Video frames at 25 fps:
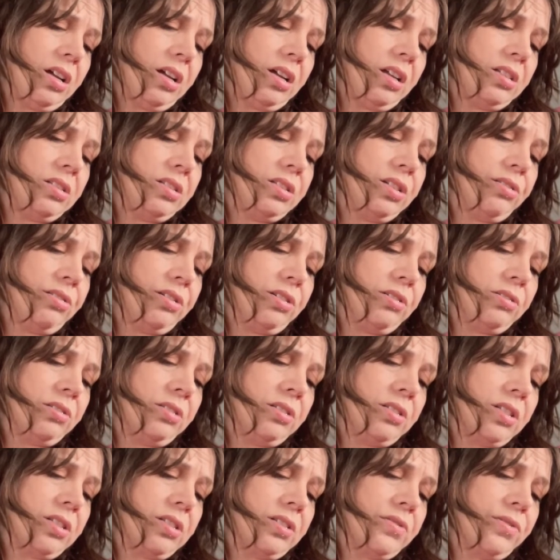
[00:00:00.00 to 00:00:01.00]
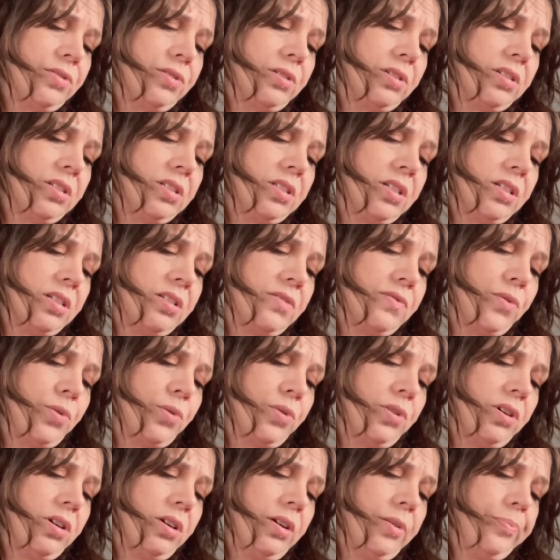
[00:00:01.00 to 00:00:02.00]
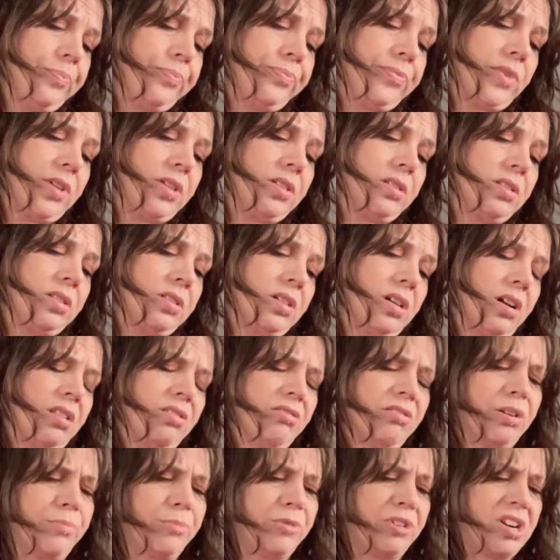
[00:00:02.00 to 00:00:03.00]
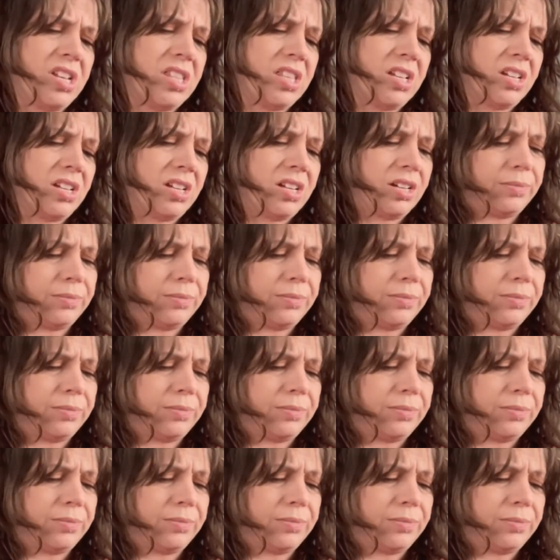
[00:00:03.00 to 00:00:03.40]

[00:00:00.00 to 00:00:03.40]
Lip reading: 06464 is the color number, I think.